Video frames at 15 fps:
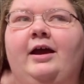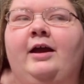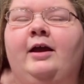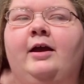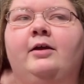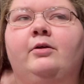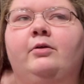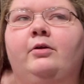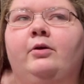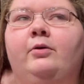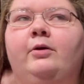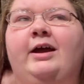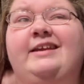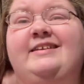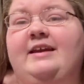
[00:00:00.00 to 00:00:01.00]
I don't know,
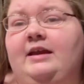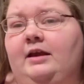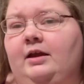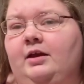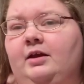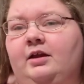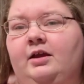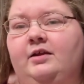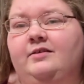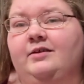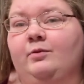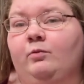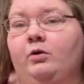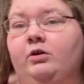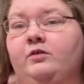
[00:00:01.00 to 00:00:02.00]
I take it in case I
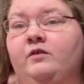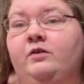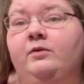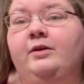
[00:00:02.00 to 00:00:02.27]
want to,